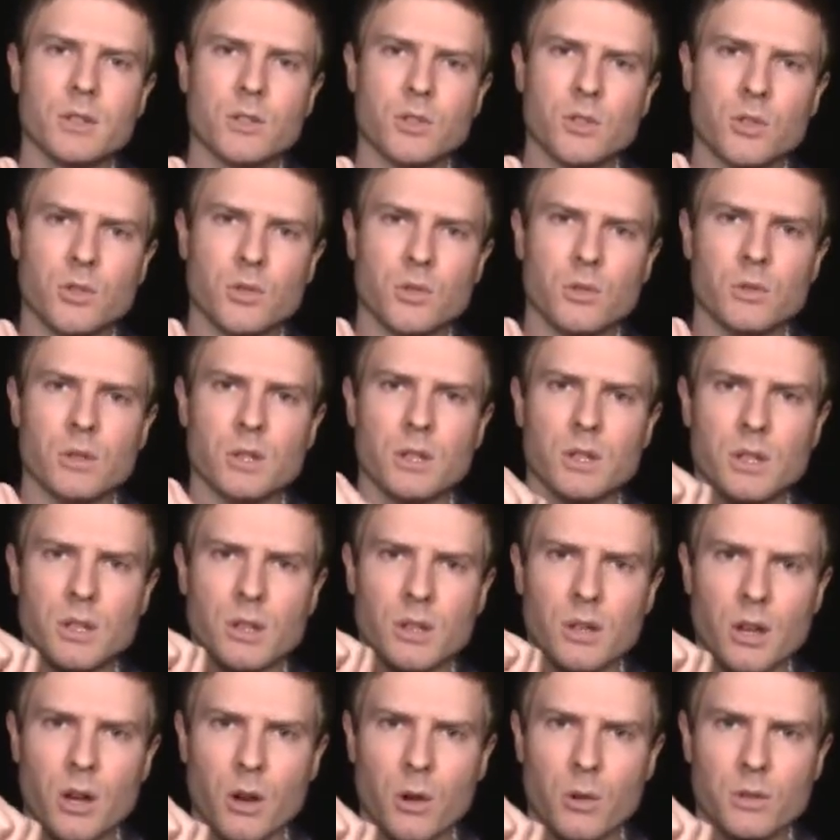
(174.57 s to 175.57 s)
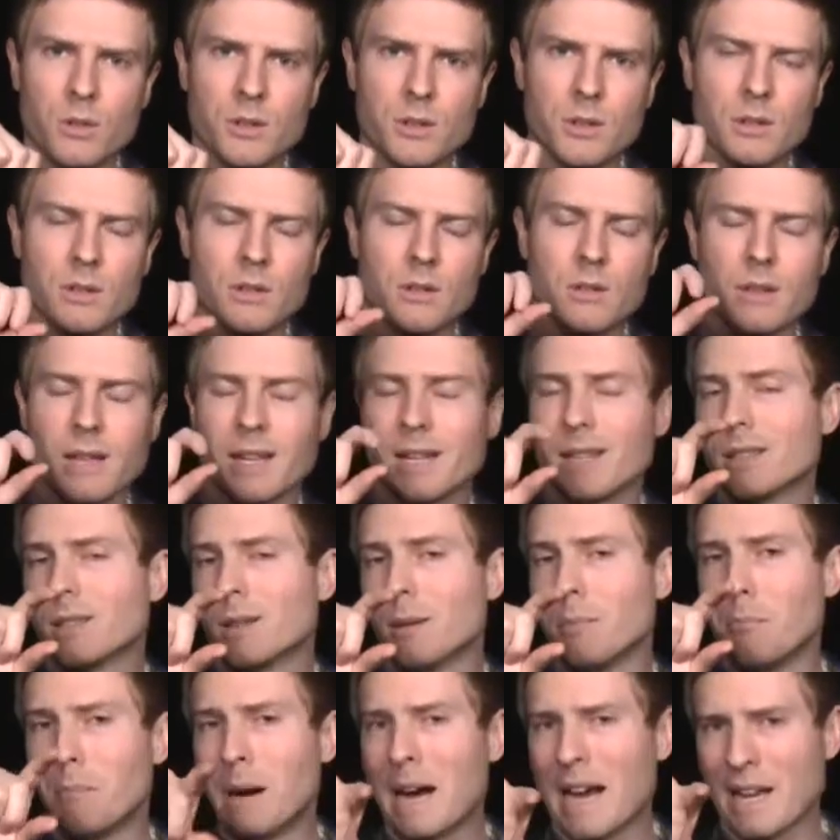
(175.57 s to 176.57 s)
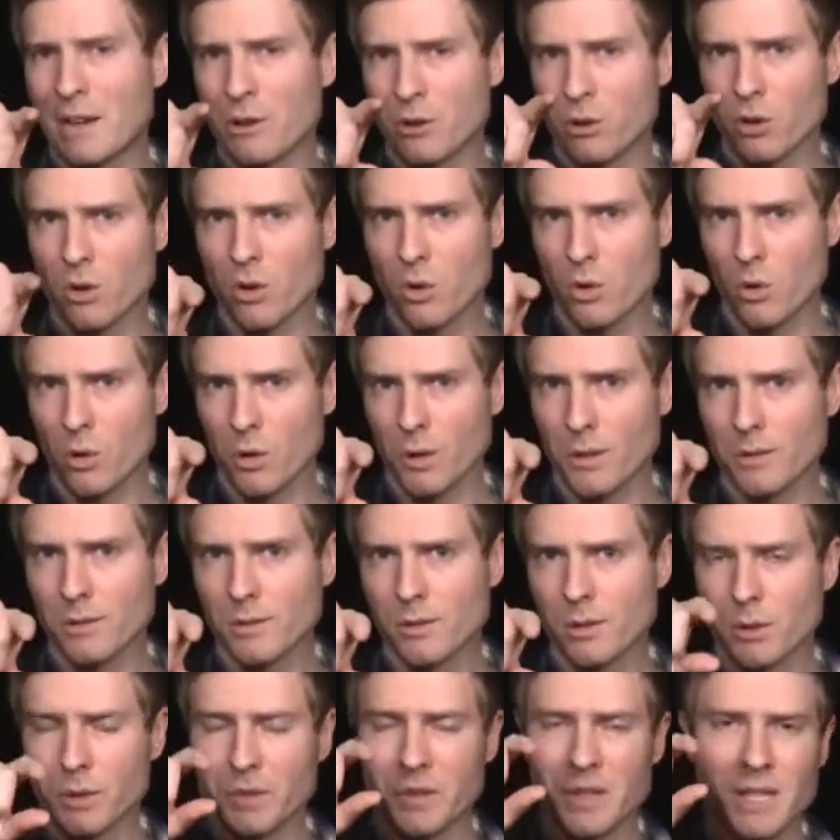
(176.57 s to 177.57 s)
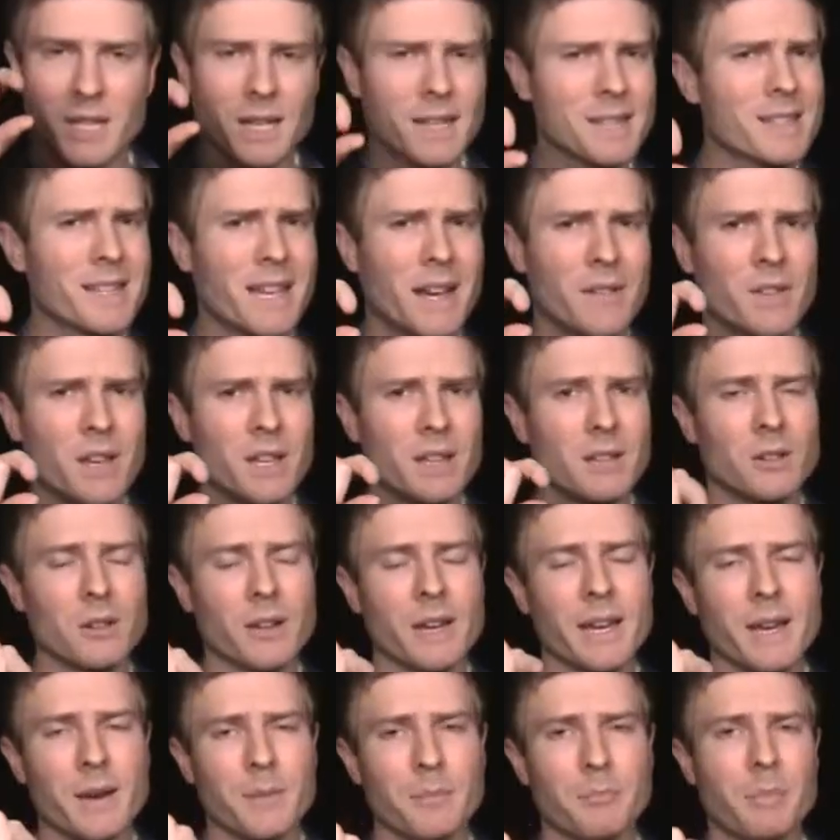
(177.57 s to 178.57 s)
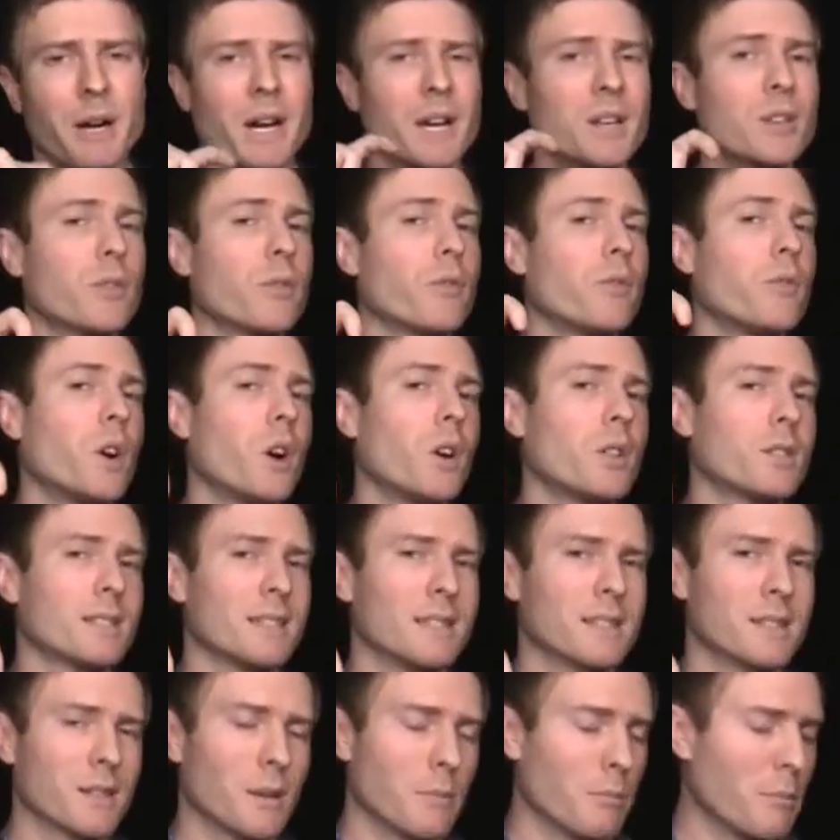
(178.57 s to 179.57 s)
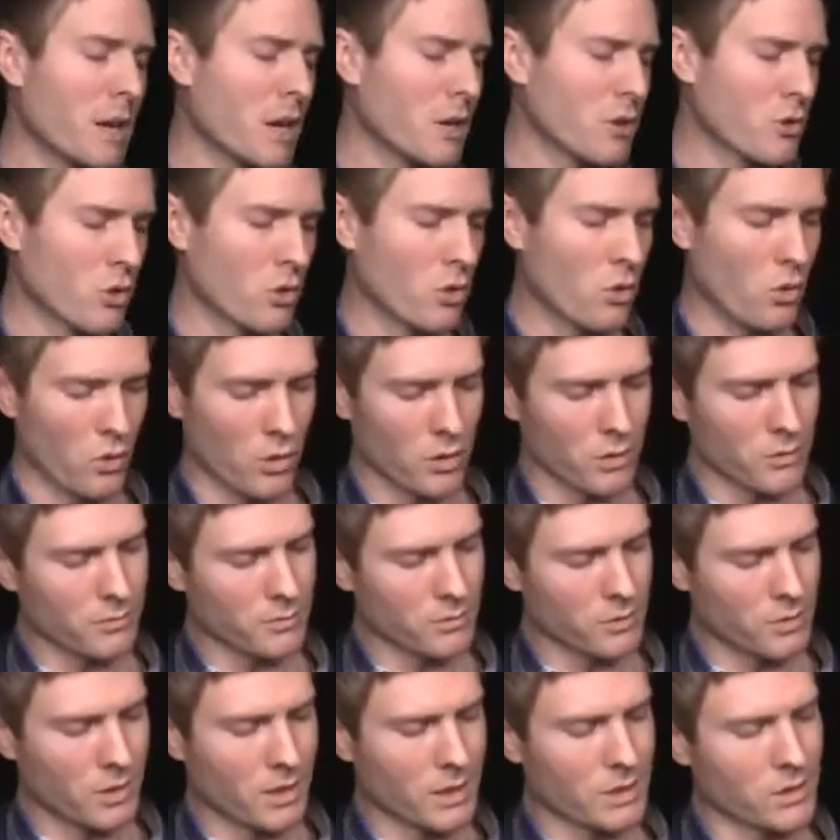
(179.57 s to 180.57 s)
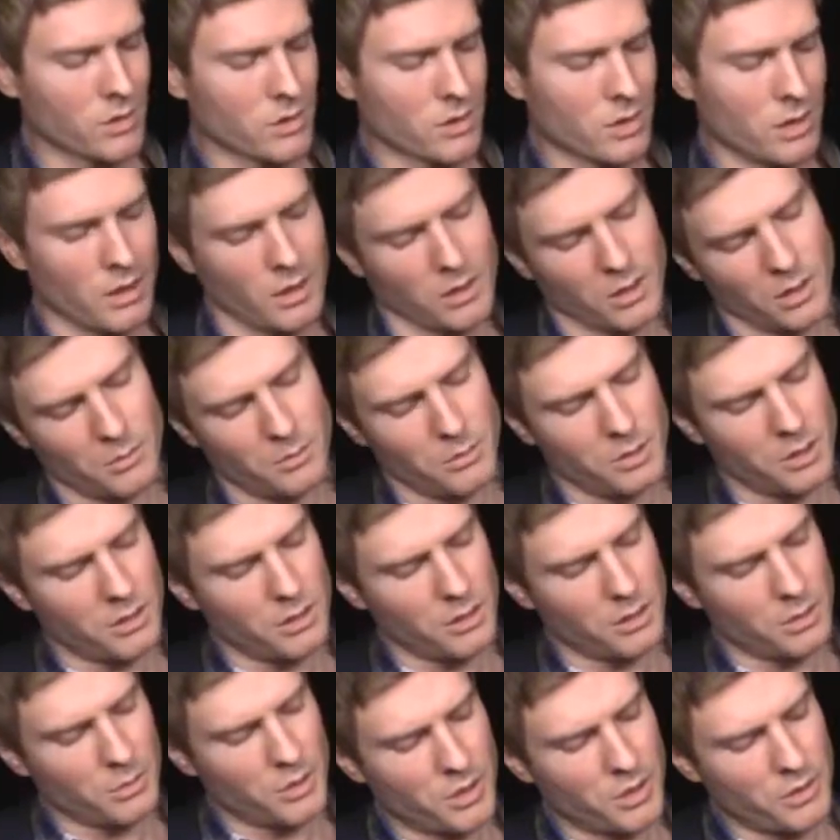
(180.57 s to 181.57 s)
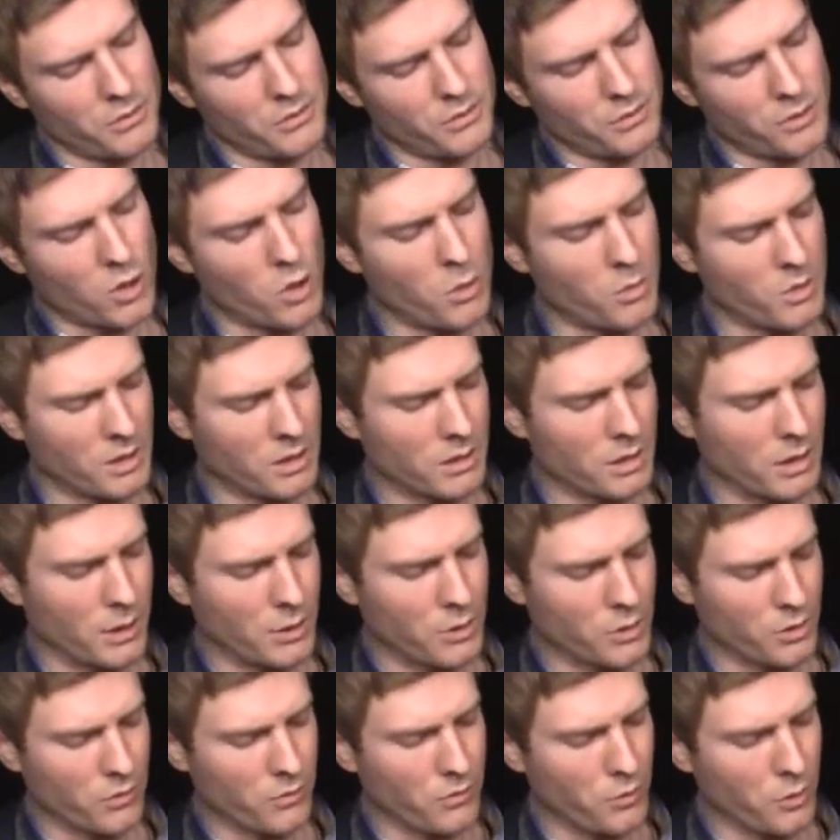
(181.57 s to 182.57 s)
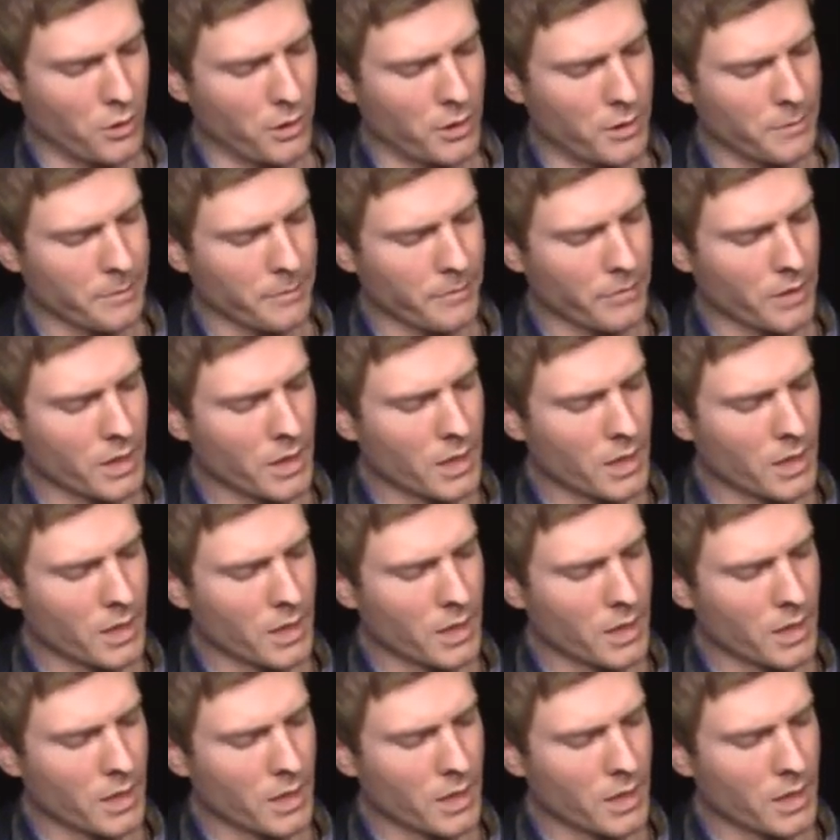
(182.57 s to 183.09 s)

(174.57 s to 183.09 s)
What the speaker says: to denote that it's a minor chord. So if it doesn't have that little m, by default it's a major chord. So that's just like a little of nomenclature for you.